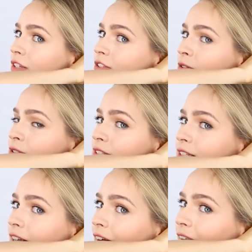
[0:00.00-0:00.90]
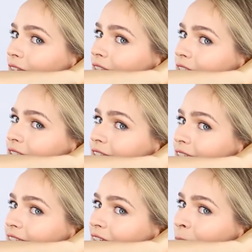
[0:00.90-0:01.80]
So slide to
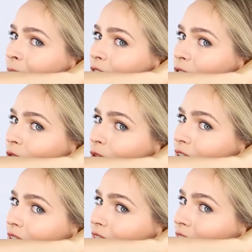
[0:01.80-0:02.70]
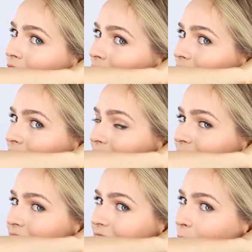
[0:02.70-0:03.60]
cut that umbilical cord.
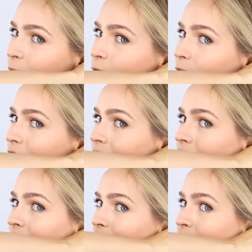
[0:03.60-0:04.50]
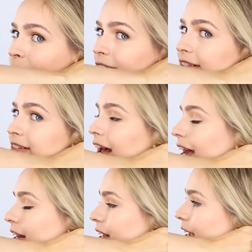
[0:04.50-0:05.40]
And step 4,
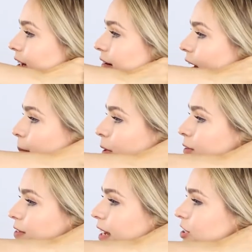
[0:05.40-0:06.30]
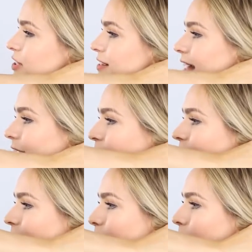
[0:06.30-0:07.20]
reset, grab both sections like
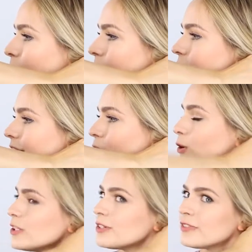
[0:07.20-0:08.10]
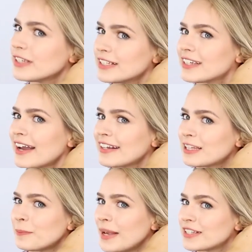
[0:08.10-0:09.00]
flag poles and hold it really tight
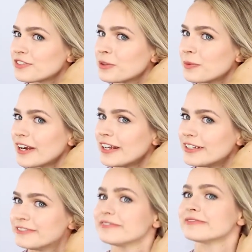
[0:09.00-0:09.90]
at the base of the braid.